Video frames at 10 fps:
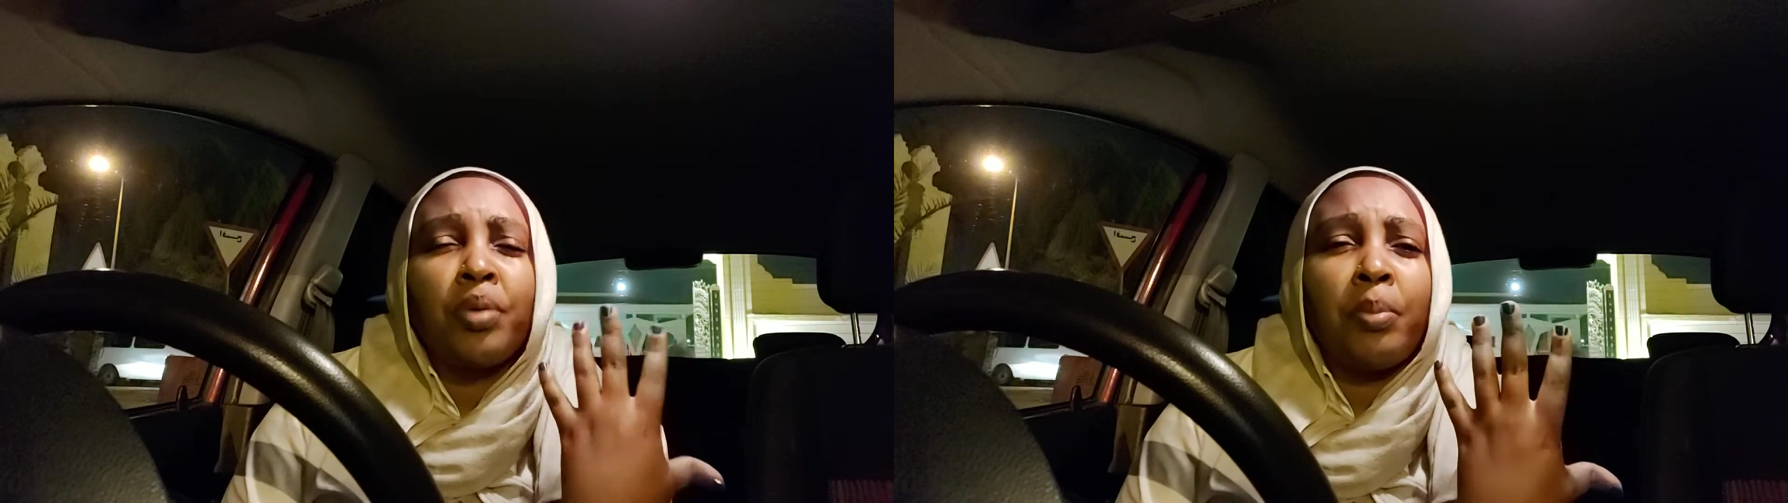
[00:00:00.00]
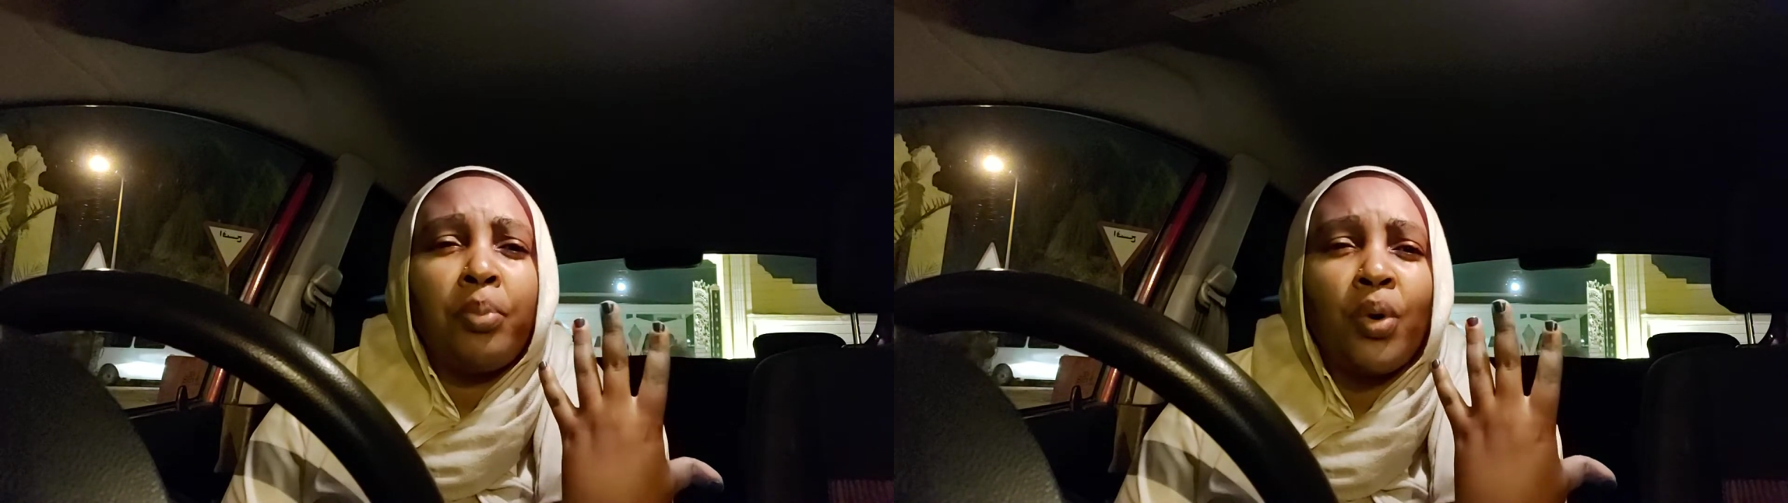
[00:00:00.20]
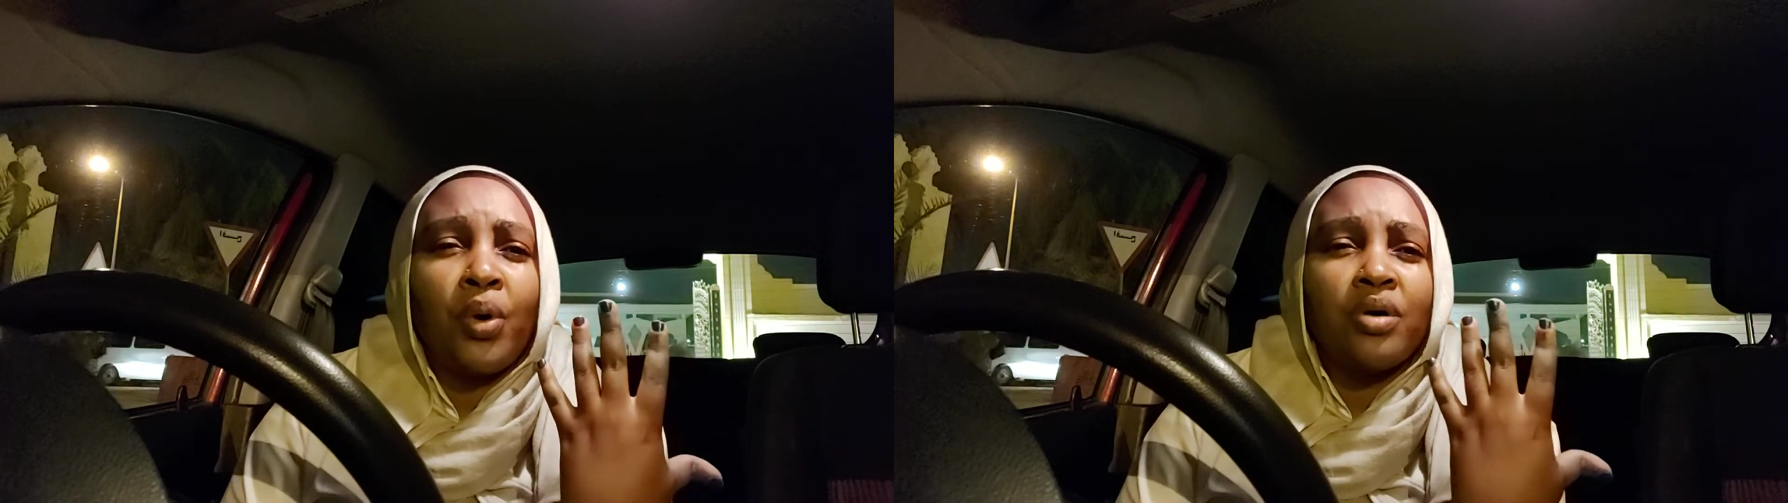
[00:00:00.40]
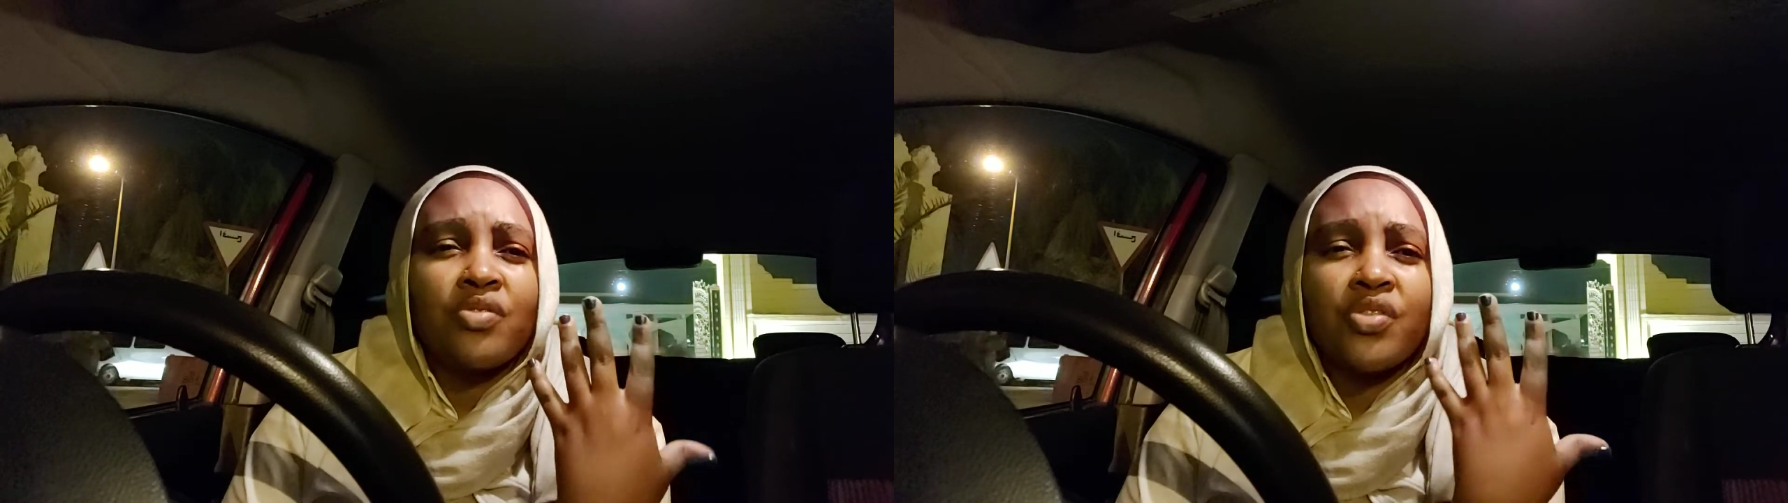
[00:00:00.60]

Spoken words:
people